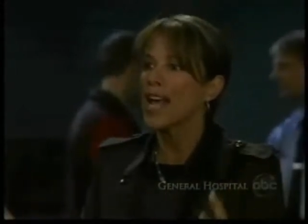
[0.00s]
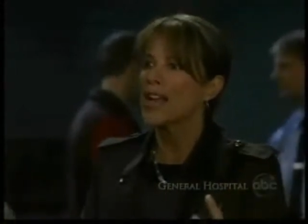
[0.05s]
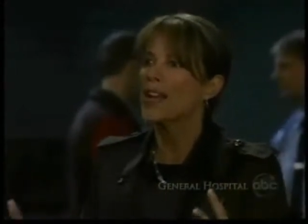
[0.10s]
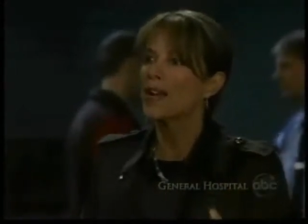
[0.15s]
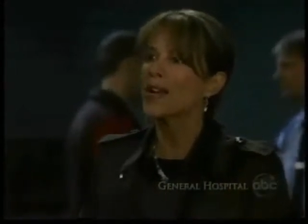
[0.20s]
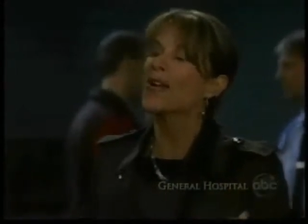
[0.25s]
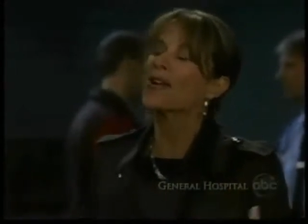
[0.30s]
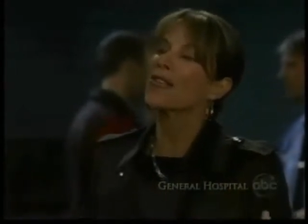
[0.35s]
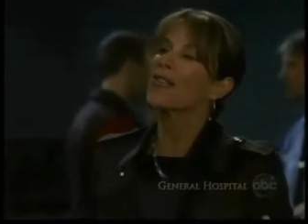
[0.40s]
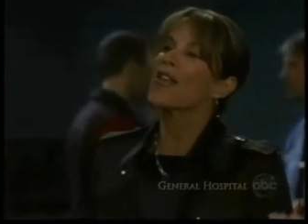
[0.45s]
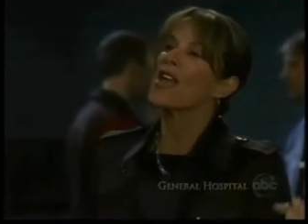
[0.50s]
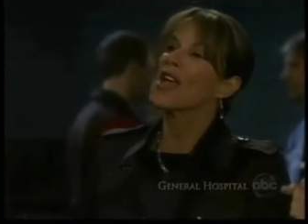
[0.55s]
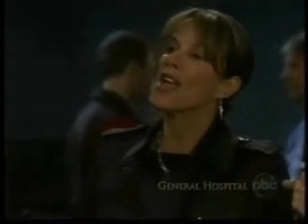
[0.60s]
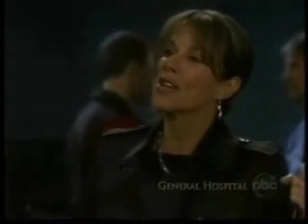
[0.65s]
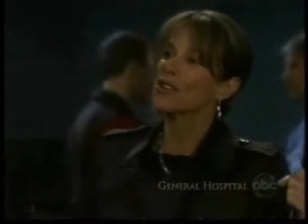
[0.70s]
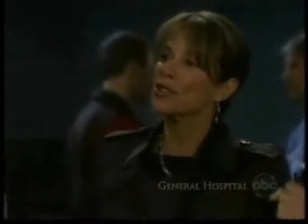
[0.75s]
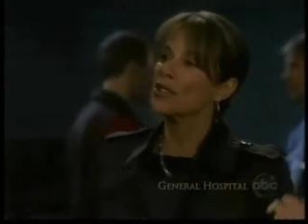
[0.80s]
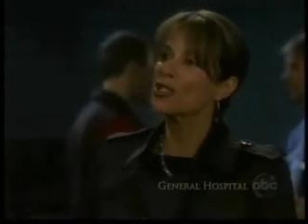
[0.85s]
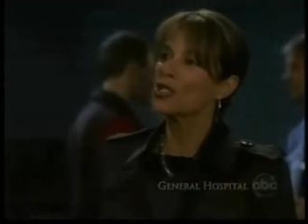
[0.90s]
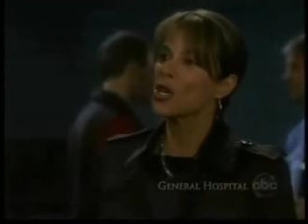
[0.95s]
What on
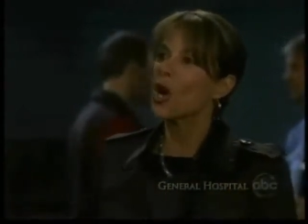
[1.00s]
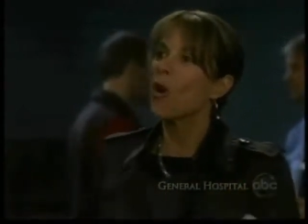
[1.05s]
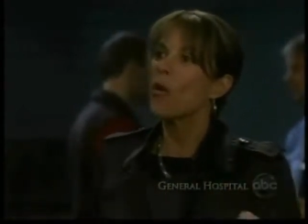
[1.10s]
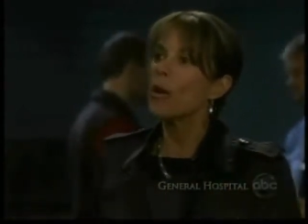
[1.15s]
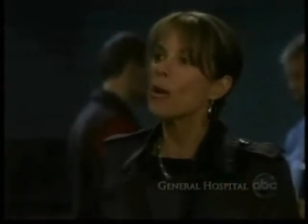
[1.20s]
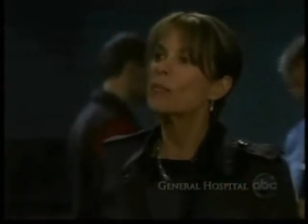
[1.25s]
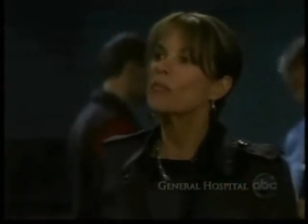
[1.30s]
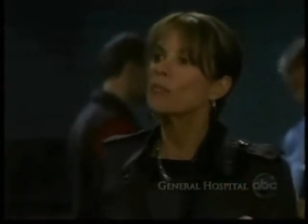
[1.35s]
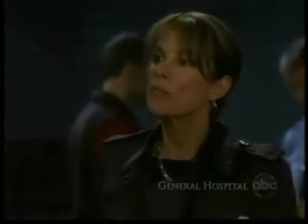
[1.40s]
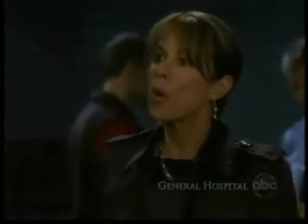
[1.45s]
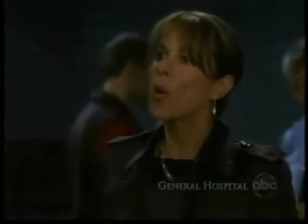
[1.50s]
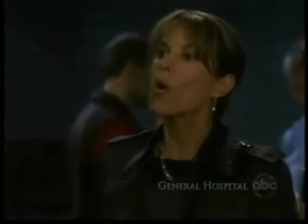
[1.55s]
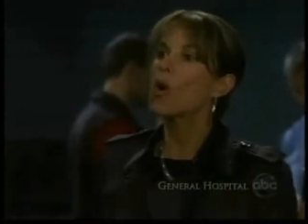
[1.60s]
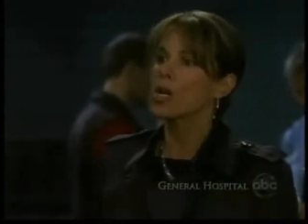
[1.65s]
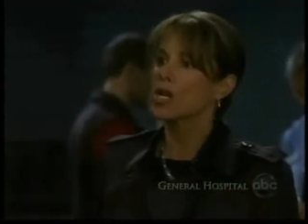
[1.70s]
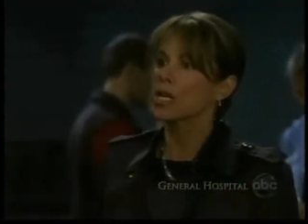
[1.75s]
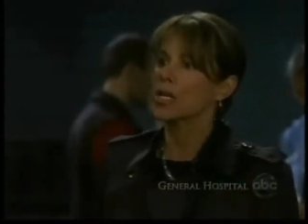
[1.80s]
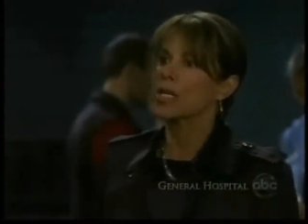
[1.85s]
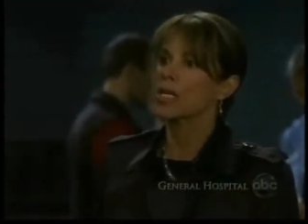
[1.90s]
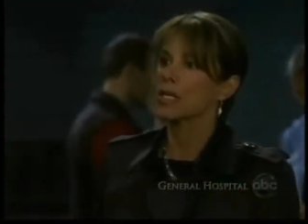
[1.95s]
earth is so
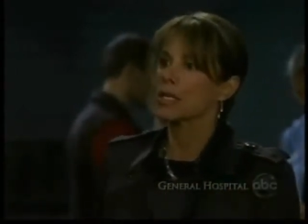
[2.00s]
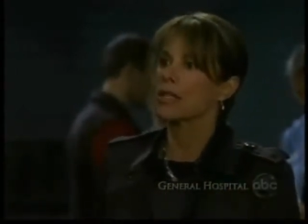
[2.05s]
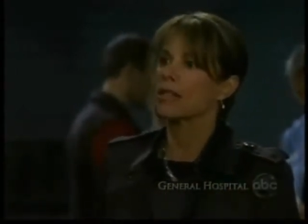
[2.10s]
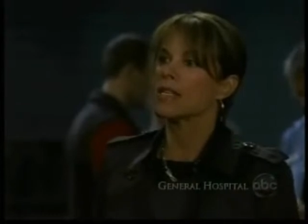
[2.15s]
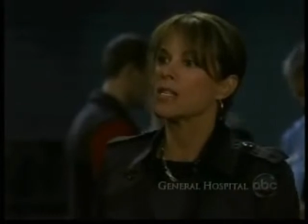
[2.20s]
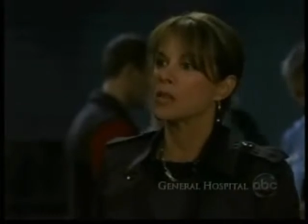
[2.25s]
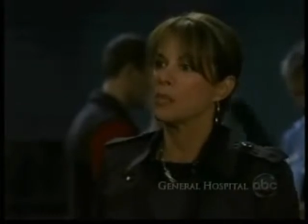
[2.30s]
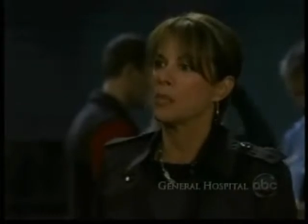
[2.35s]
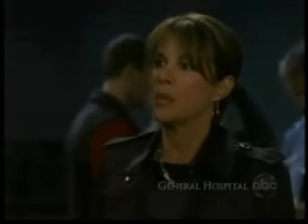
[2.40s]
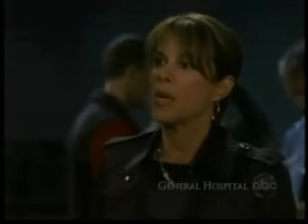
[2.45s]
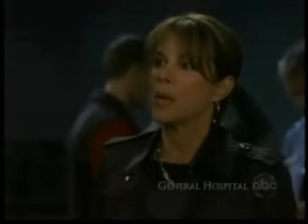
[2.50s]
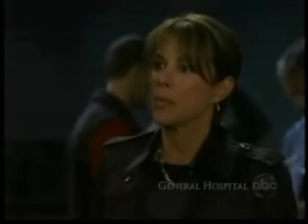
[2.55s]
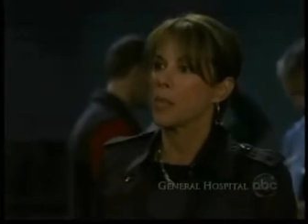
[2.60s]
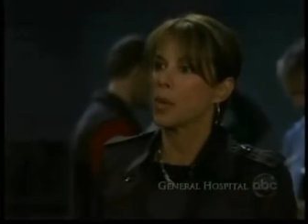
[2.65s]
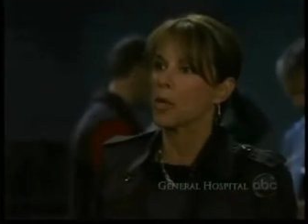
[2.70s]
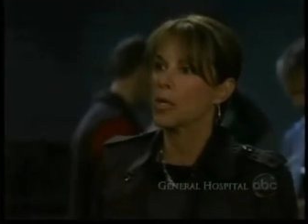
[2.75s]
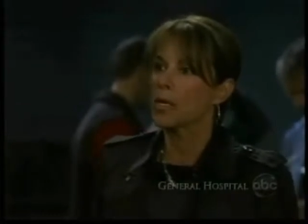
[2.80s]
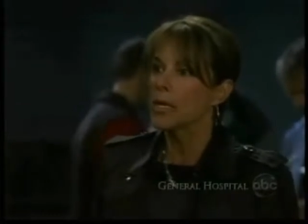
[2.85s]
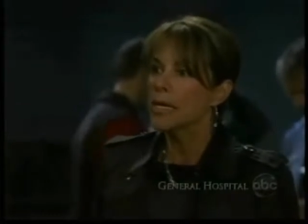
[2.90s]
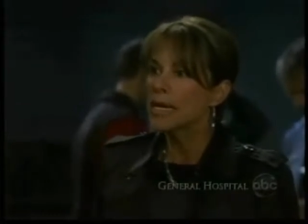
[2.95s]
important to these
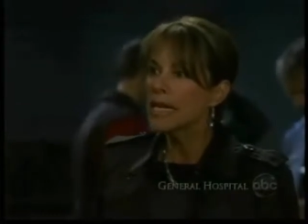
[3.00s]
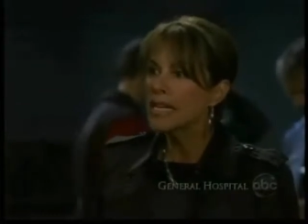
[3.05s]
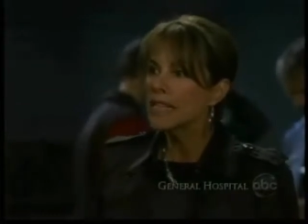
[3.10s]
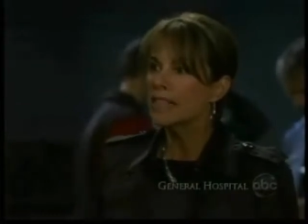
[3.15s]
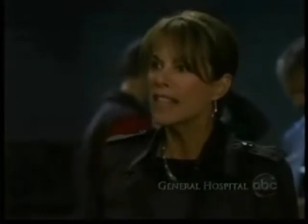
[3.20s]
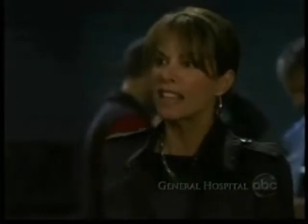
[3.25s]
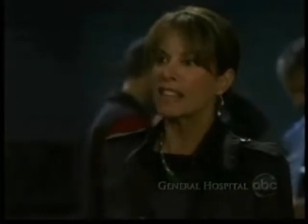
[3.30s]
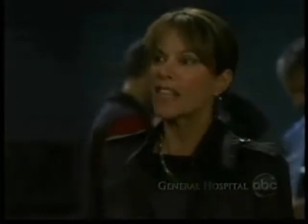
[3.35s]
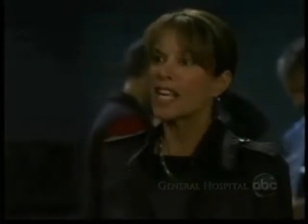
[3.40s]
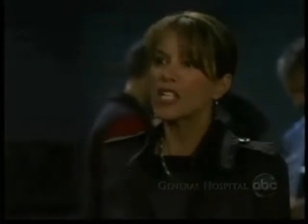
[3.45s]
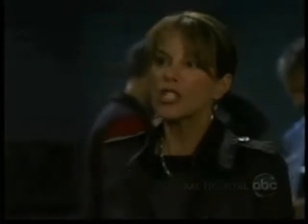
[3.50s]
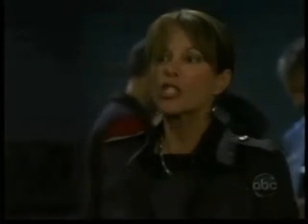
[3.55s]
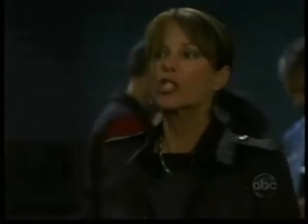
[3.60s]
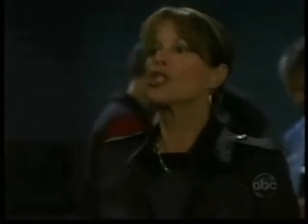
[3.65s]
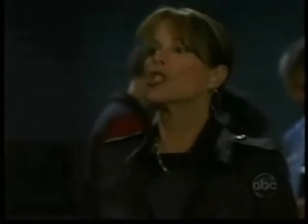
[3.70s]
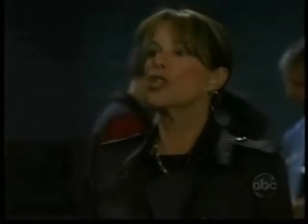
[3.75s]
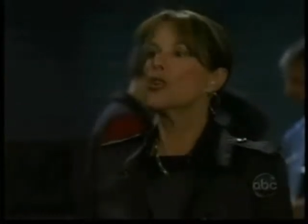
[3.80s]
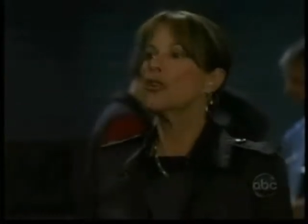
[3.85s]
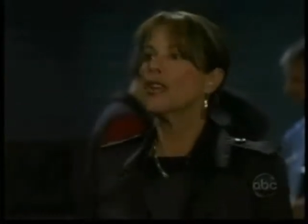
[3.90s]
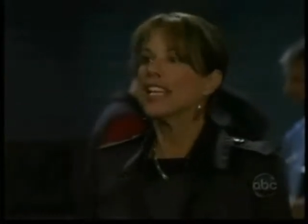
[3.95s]
people that
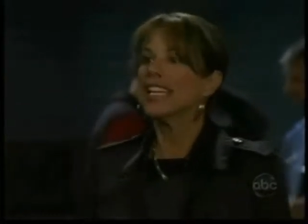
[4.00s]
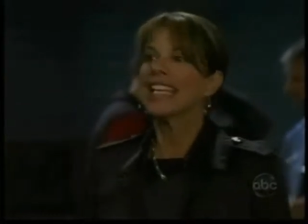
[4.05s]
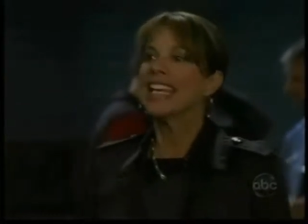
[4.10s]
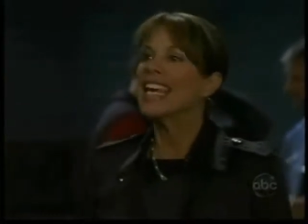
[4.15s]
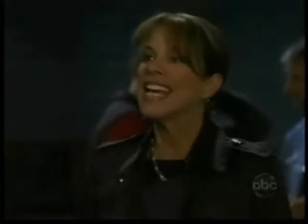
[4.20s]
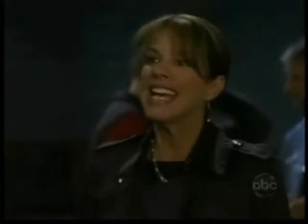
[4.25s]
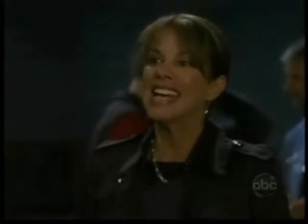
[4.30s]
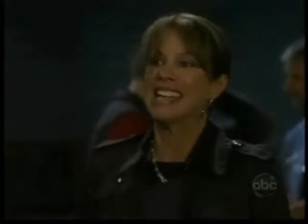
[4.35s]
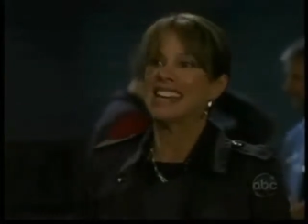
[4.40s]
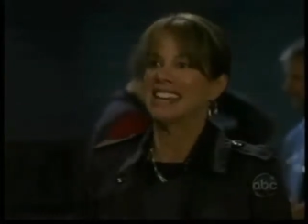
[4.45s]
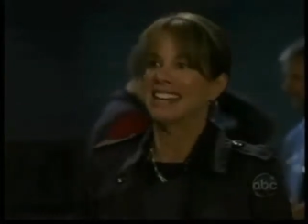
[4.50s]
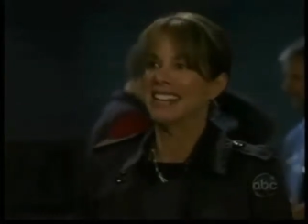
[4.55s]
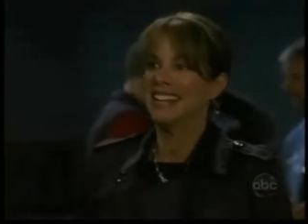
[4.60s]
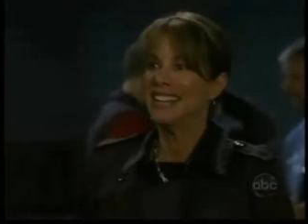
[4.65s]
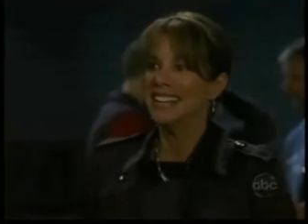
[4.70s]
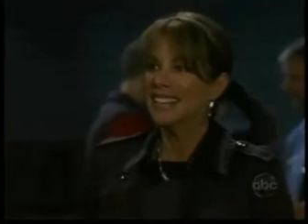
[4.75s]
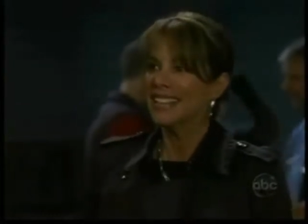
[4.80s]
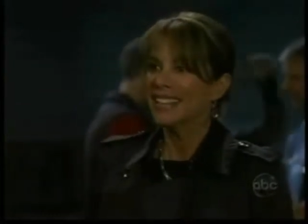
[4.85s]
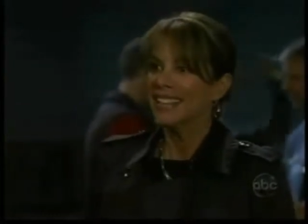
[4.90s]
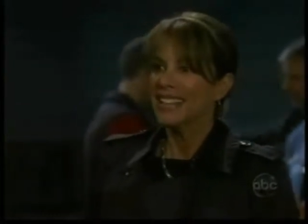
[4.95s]
they'd shoot a
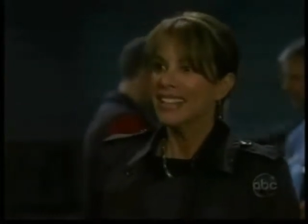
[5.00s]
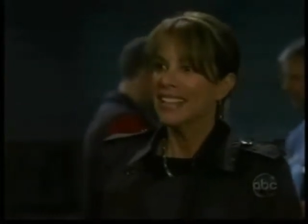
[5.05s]
kid?